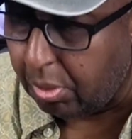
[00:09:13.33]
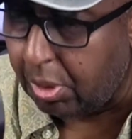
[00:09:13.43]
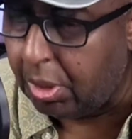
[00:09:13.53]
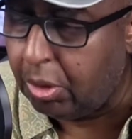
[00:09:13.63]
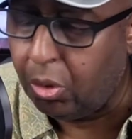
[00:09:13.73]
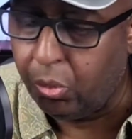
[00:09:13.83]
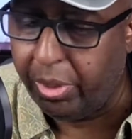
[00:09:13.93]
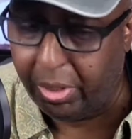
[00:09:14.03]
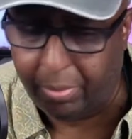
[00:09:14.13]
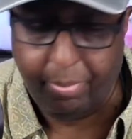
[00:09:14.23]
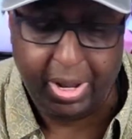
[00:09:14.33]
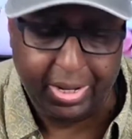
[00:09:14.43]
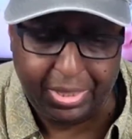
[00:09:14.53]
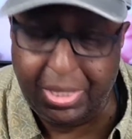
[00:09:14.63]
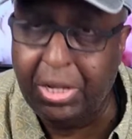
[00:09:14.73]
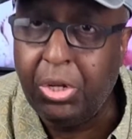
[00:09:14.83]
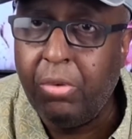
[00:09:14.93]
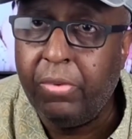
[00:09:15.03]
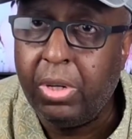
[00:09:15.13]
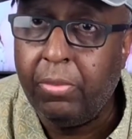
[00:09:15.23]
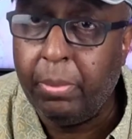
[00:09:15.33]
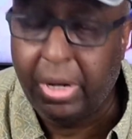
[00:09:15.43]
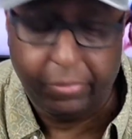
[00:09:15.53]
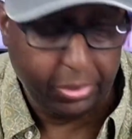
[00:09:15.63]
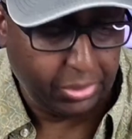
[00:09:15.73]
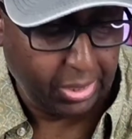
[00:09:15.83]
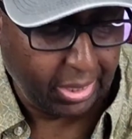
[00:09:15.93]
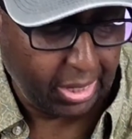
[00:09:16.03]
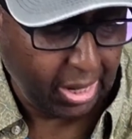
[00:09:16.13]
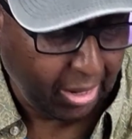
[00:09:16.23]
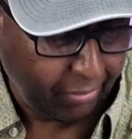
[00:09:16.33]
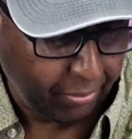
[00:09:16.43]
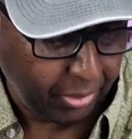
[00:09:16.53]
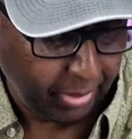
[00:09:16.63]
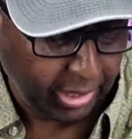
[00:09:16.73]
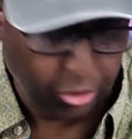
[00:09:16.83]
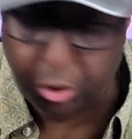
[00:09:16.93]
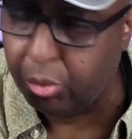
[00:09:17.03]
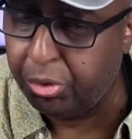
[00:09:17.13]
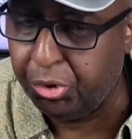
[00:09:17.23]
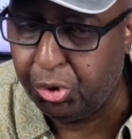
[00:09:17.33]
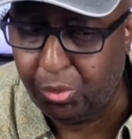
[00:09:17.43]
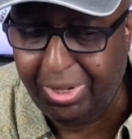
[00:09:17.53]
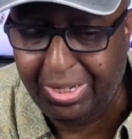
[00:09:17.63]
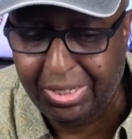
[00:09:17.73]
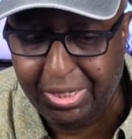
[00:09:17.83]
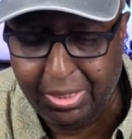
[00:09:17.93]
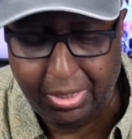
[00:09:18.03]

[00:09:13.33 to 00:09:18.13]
And hello, we are back. Thank you for coming back for the second half. I'm going to make it short and sweet.